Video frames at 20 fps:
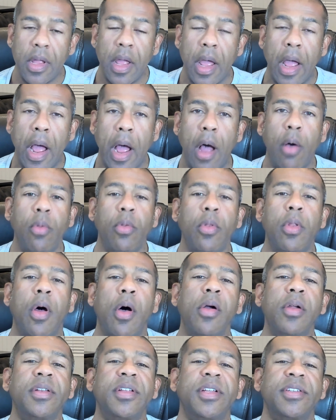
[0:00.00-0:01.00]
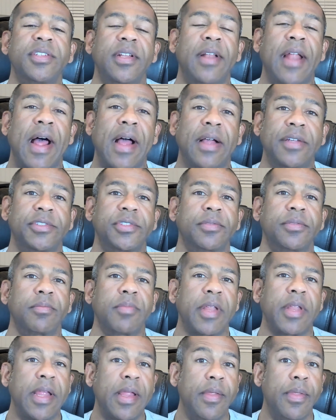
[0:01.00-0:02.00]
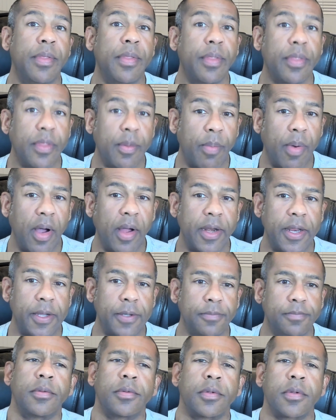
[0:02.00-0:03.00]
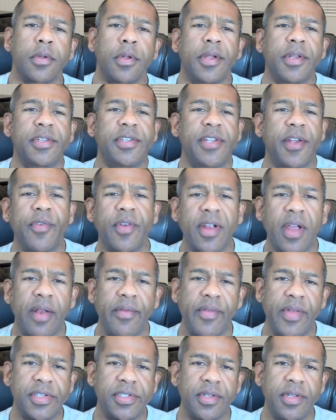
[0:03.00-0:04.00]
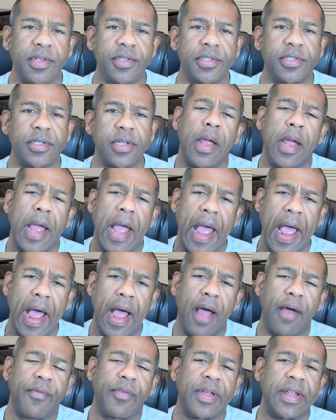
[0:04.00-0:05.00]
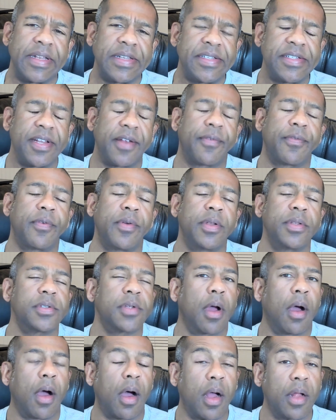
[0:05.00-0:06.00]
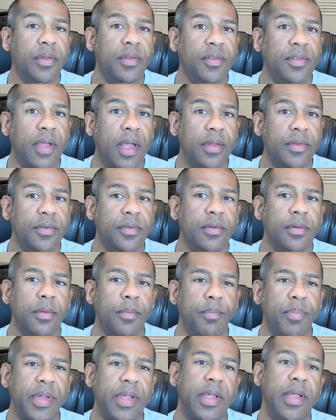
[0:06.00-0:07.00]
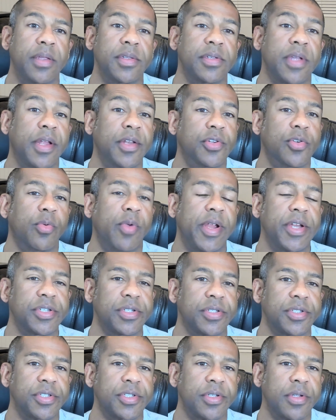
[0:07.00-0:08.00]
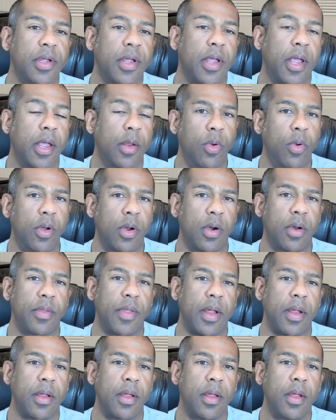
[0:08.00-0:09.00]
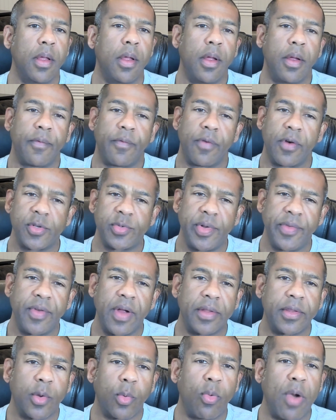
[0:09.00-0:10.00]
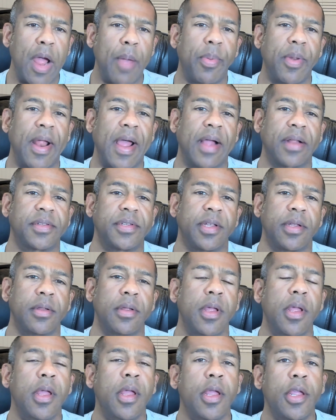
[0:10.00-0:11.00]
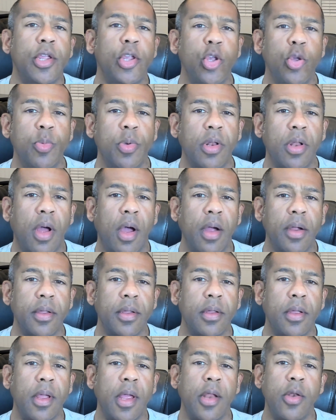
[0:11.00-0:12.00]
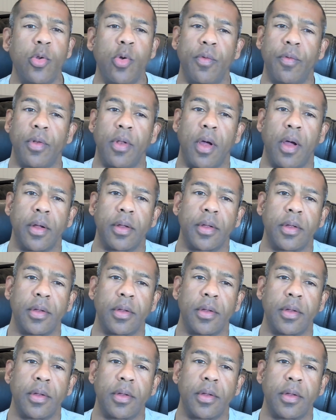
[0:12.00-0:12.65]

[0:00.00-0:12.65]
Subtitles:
How long does it last in the body? Different kind of insulins have different onsets, peaks, and durations. And what are they? First, we've got the rapid acting, Humalog and Novolog.